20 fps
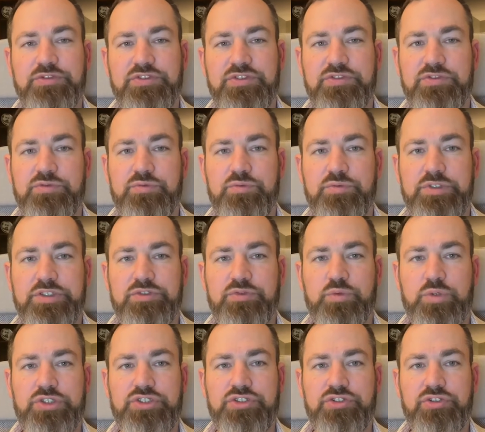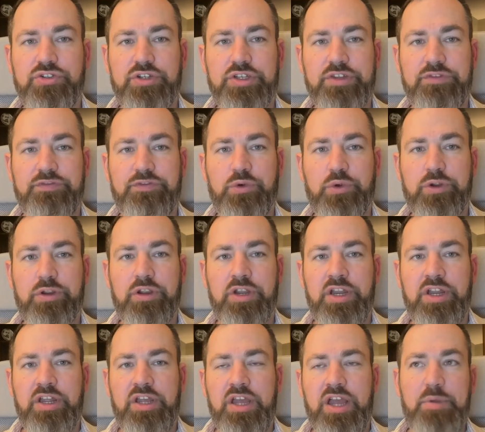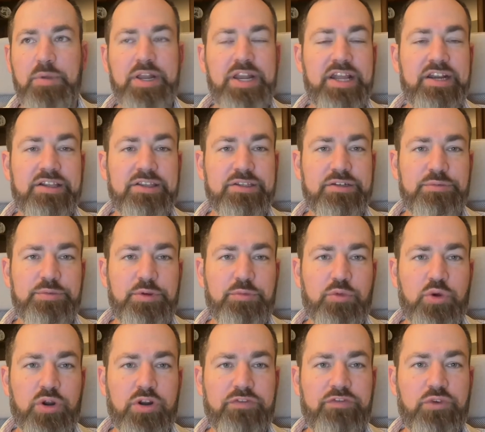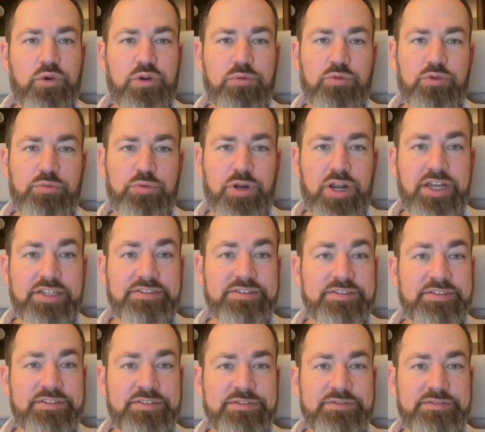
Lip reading: is what you're looking for, but at a little bit more affordable price.